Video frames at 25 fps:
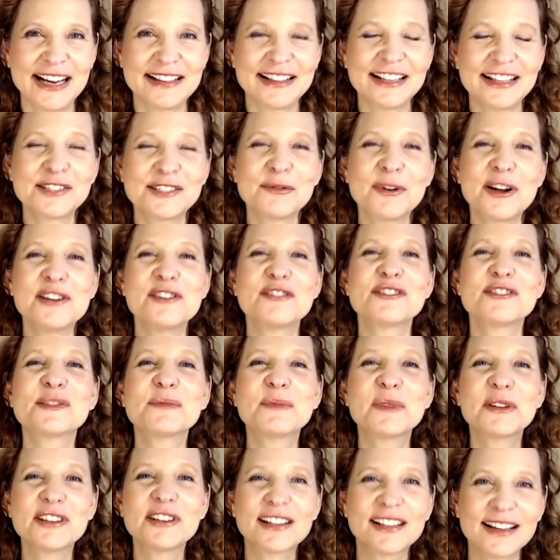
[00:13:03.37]
That's why your
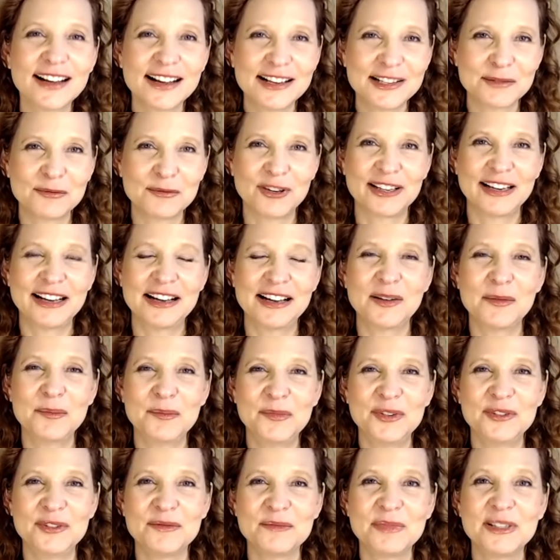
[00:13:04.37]
spirit guides want to help
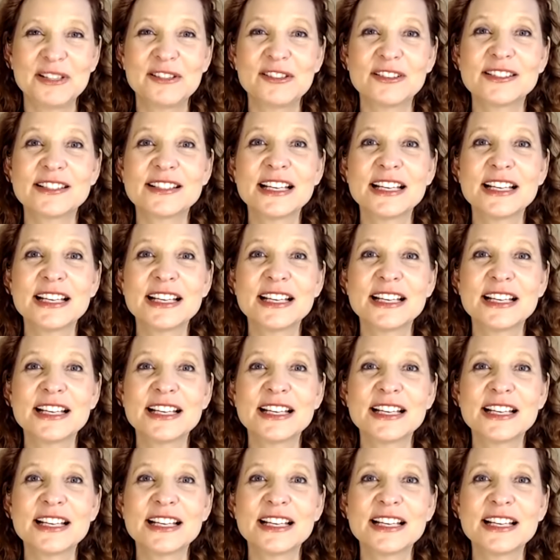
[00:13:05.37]
you, because